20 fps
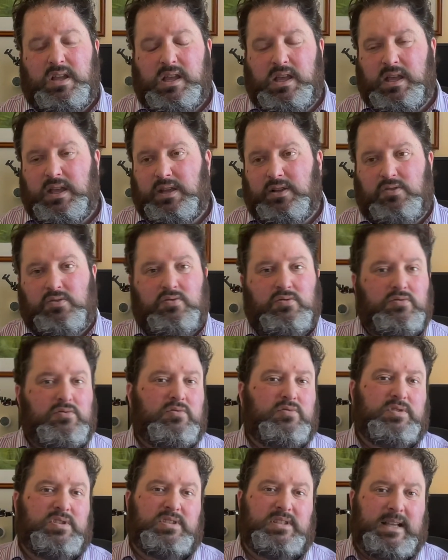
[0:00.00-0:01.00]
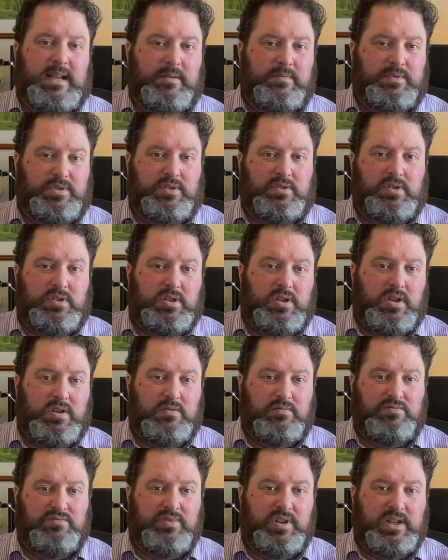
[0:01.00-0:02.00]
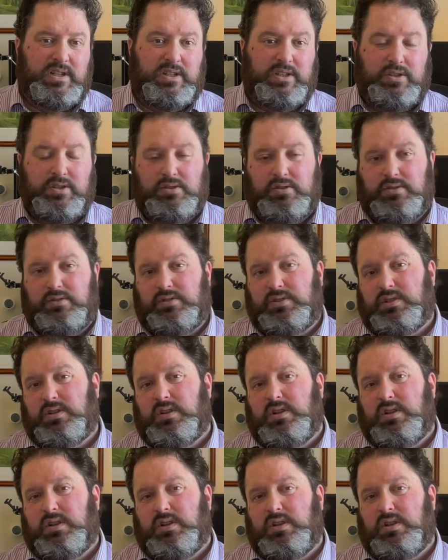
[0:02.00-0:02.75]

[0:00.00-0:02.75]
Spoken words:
It all sounded really good.